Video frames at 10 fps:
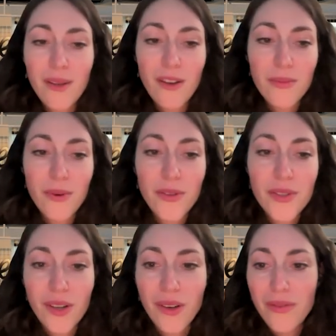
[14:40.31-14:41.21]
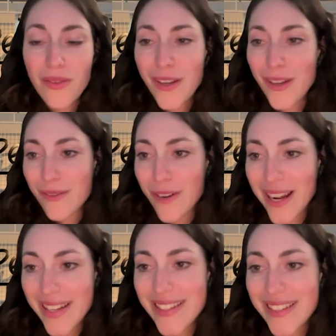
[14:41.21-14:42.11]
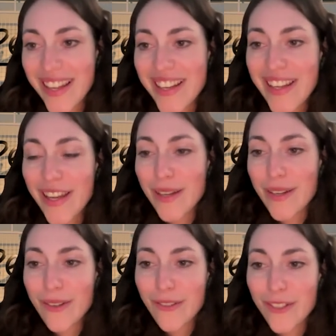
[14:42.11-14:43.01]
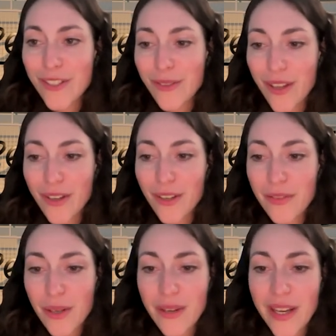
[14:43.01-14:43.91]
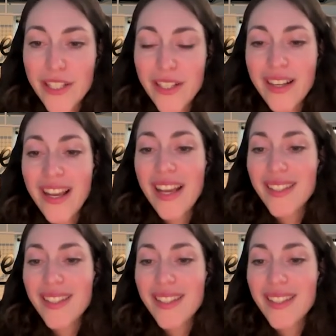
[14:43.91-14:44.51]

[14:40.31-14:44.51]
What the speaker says: you have most of rights and can also do the configuration.